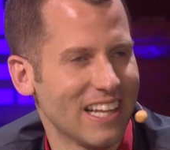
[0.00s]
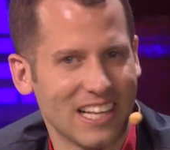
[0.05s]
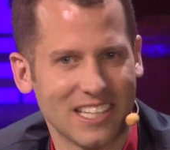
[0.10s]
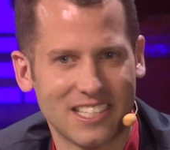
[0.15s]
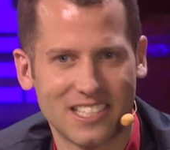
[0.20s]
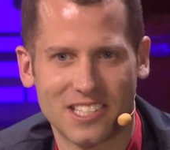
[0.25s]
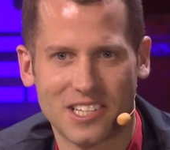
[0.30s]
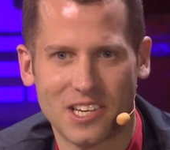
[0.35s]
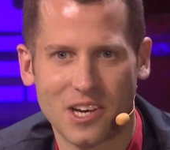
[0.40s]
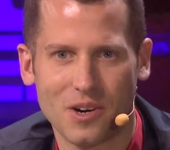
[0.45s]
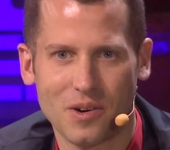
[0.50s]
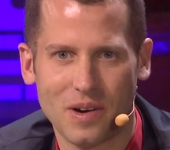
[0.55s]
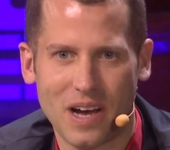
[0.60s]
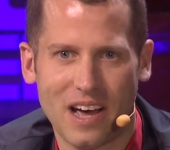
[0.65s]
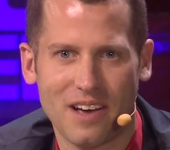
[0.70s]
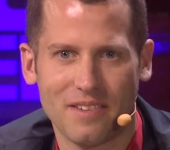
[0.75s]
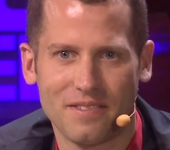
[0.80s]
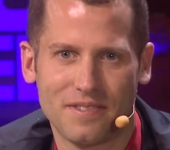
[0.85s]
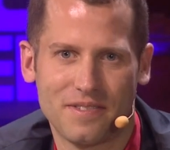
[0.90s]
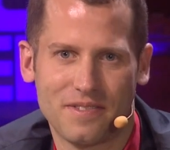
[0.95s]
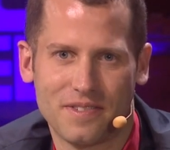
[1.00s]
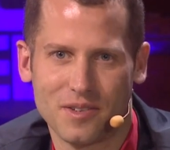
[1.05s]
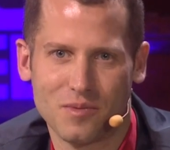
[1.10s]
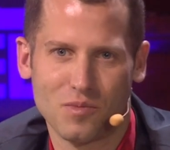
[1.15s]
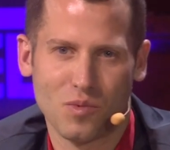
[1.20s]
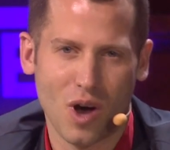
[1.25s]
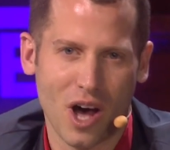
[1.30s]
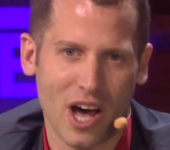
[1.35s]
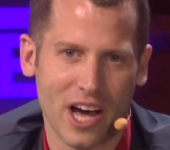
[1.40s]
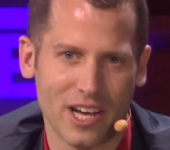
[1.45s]
let's go have some
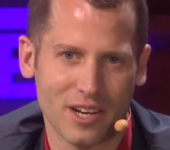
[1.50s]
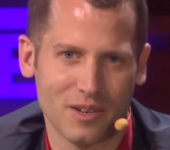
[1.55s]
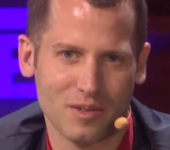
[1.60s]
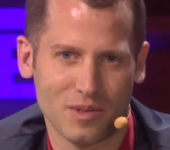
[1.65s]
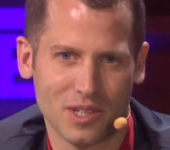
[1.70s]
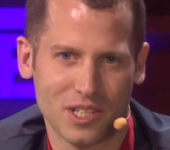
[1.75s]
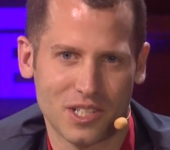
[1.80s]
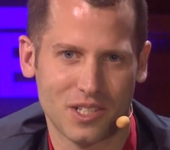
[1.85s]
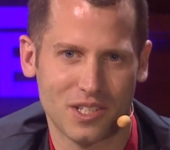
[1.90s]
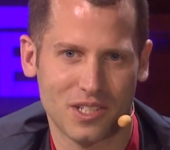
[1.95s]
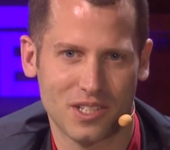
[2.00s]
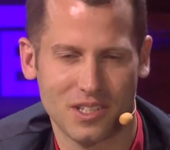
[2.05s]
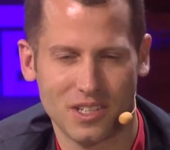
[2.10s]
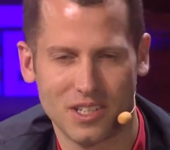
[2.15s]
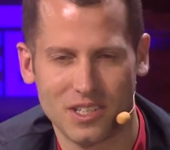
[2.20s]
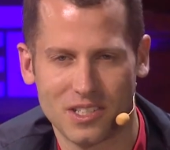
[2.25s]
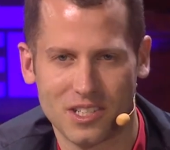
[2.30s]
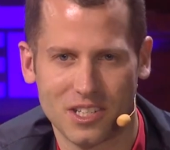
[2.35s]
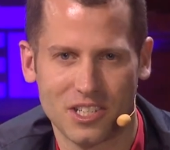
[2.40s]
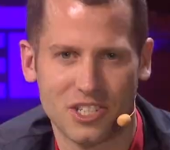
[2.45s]
wine, which is